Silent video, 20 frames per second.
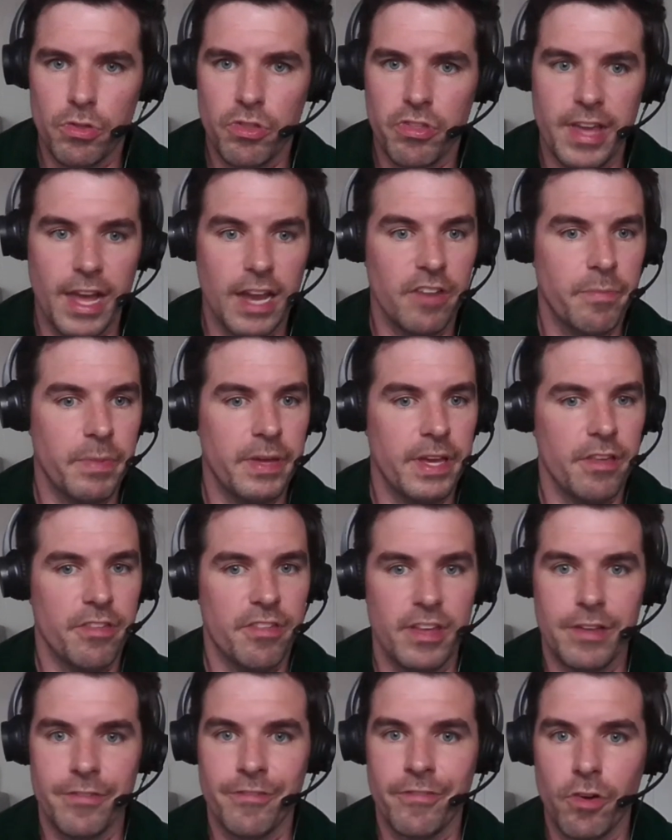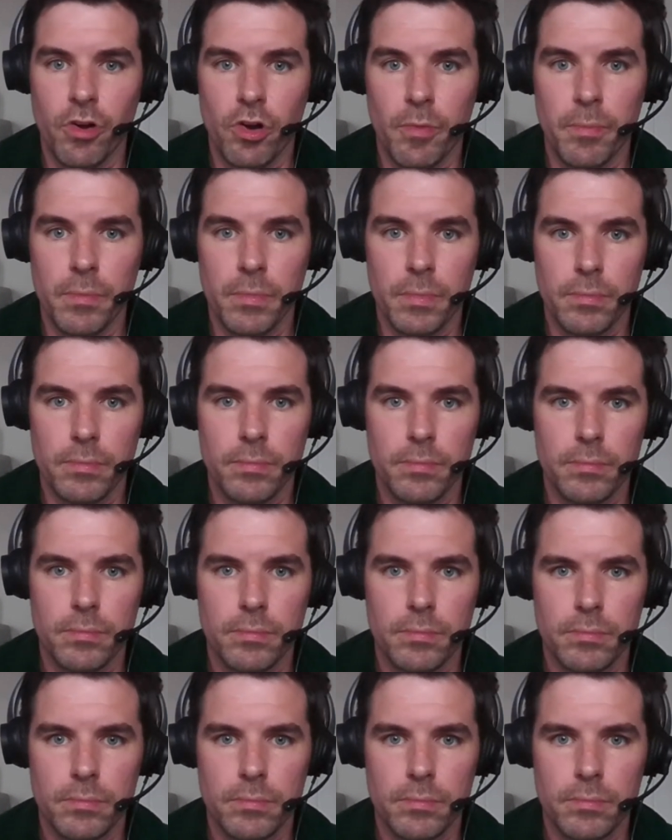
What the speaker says: use the LFPSE form